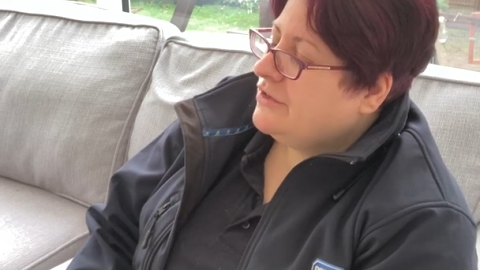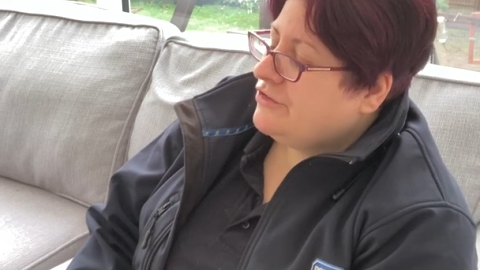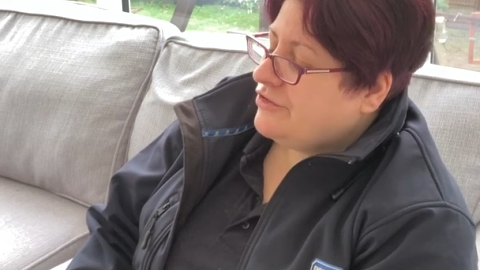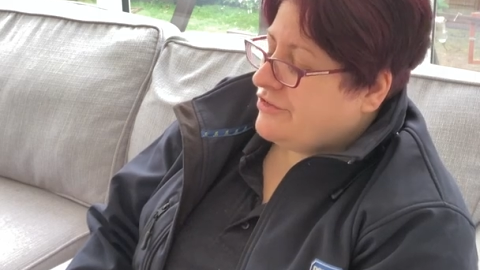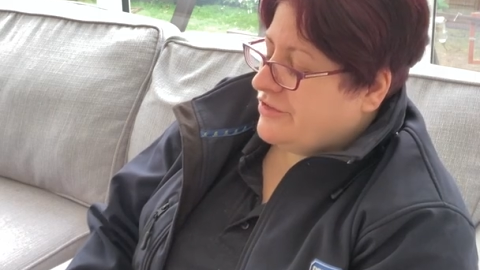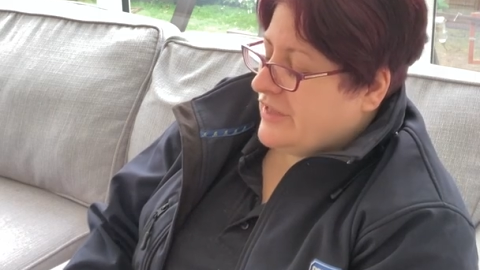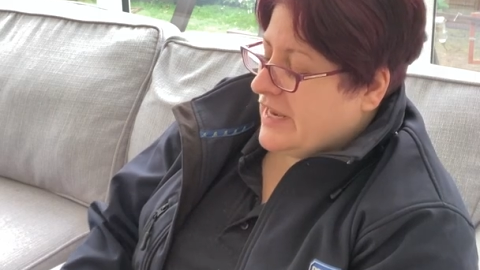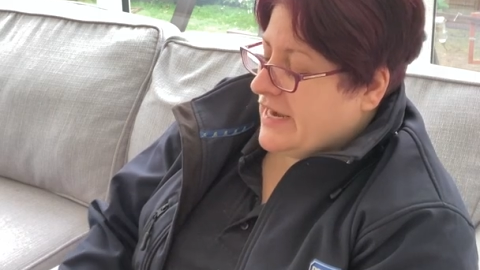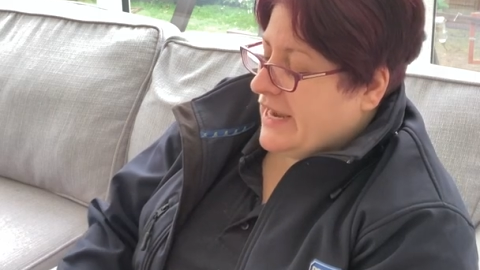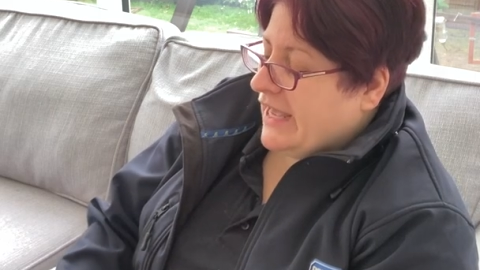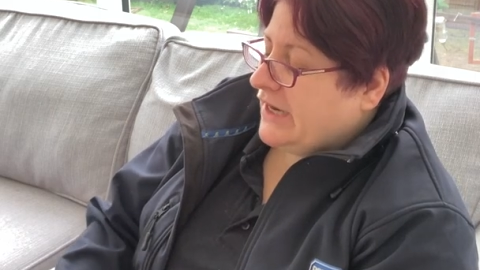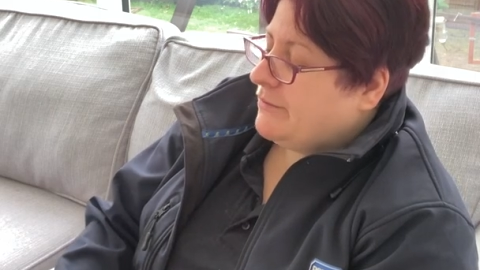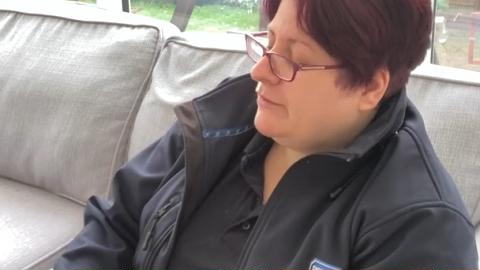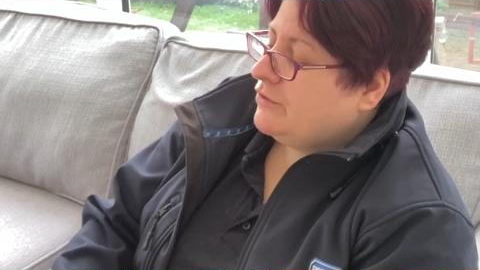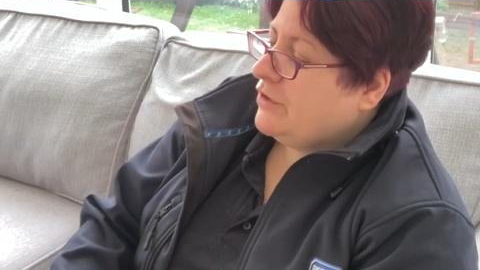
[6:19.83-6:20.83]
to see an
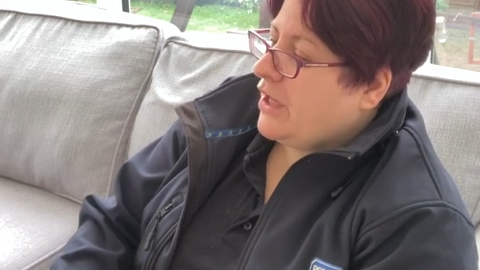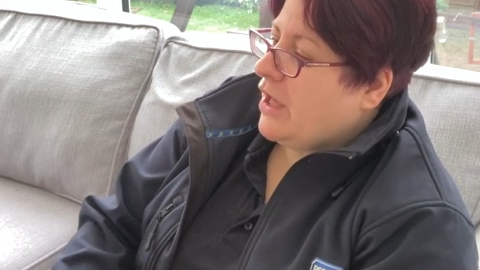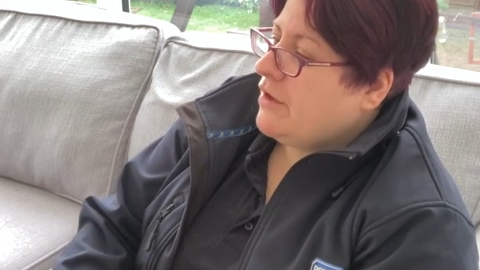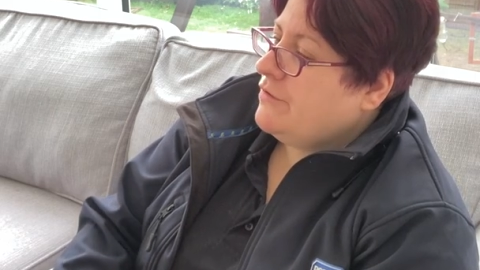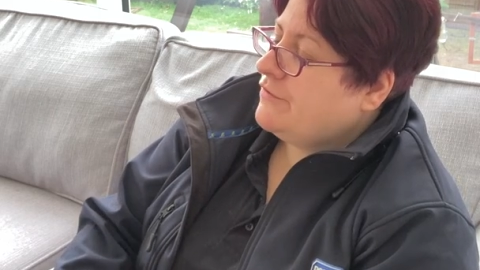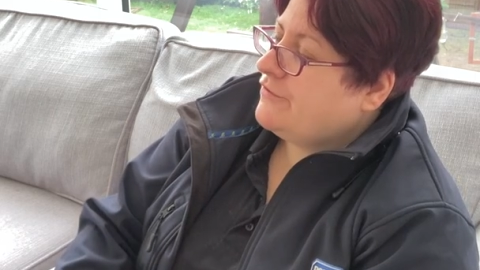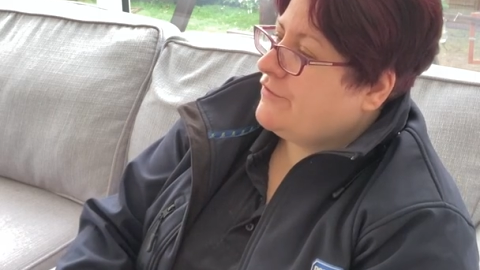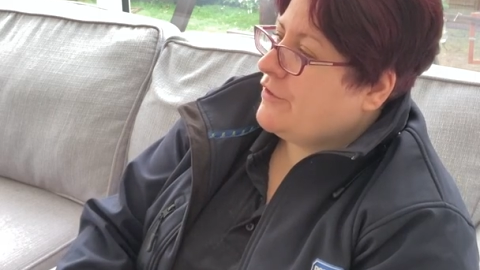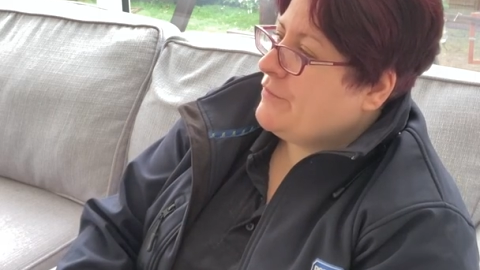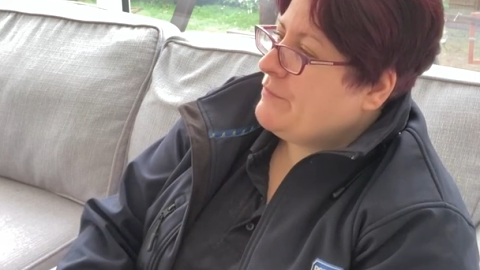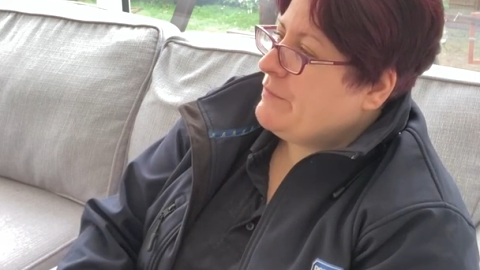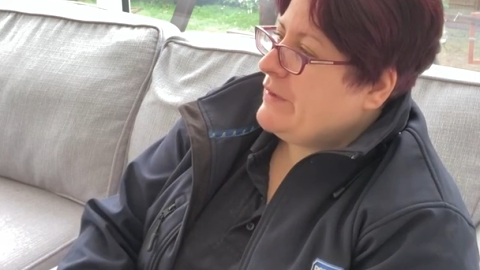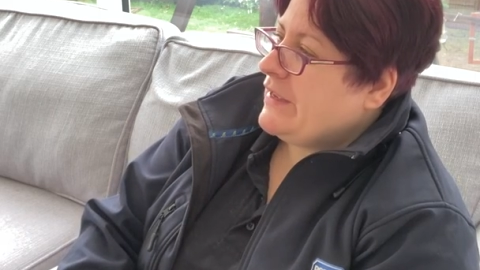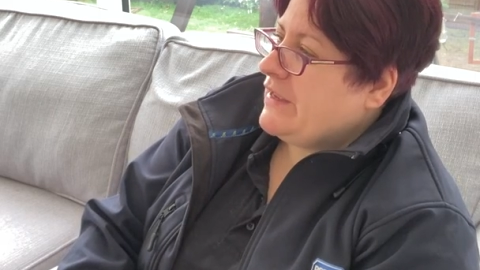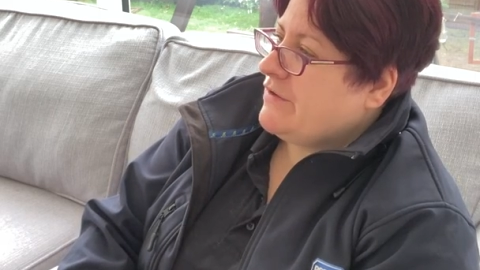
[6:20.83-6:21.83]
animal go from
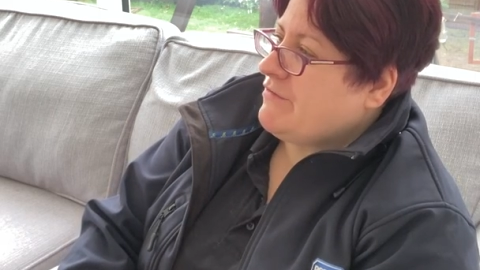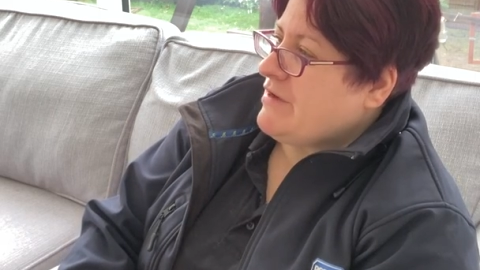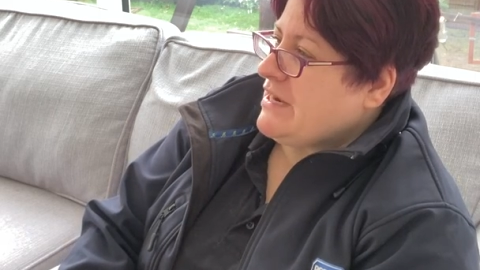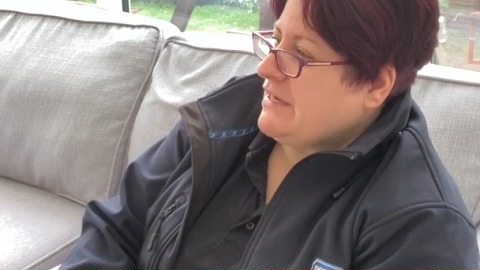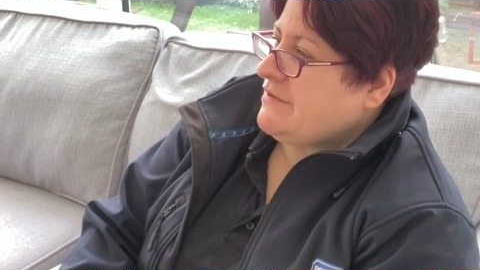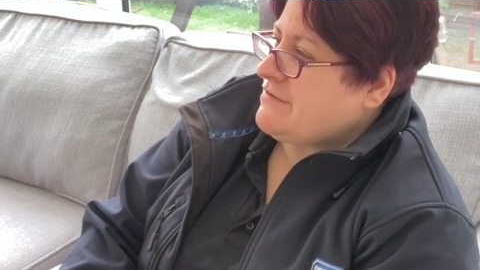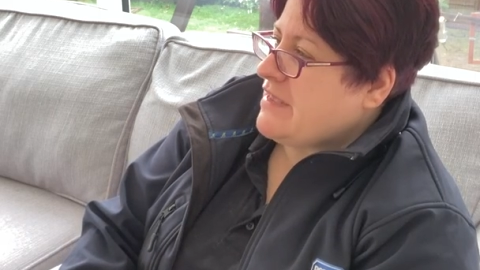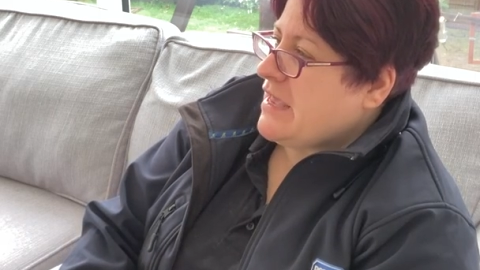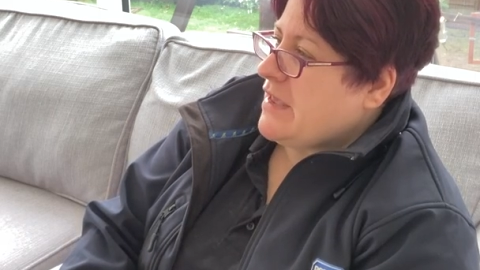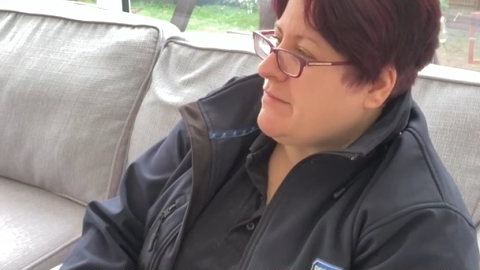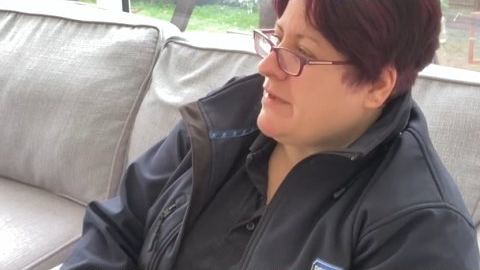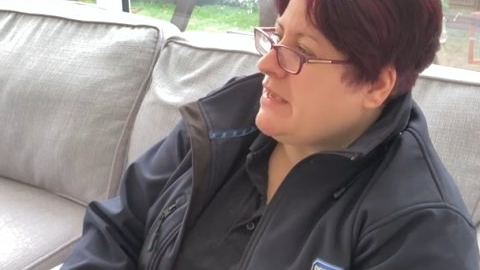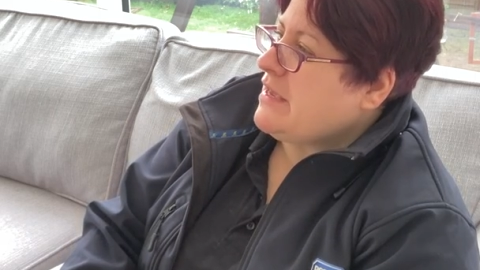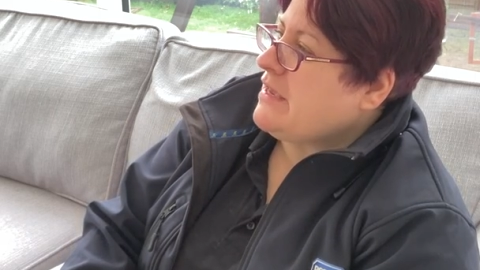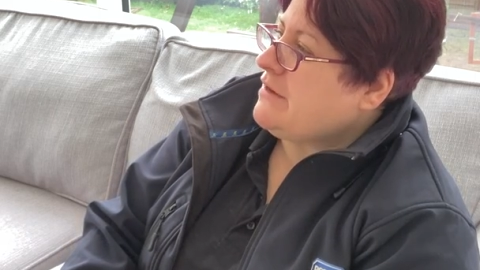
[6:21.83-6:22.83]
being really
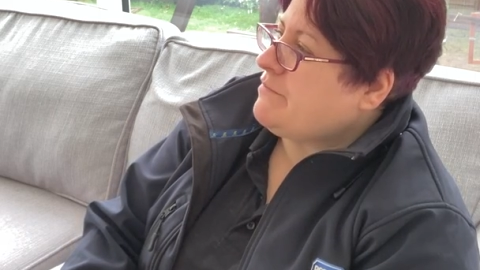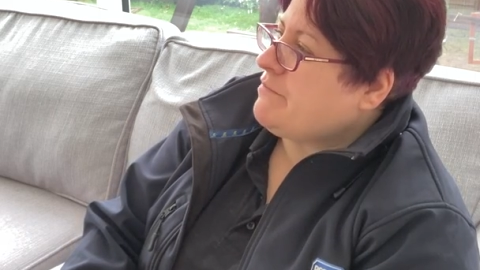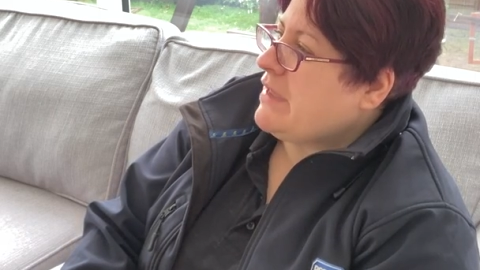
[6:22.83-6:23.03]
timid,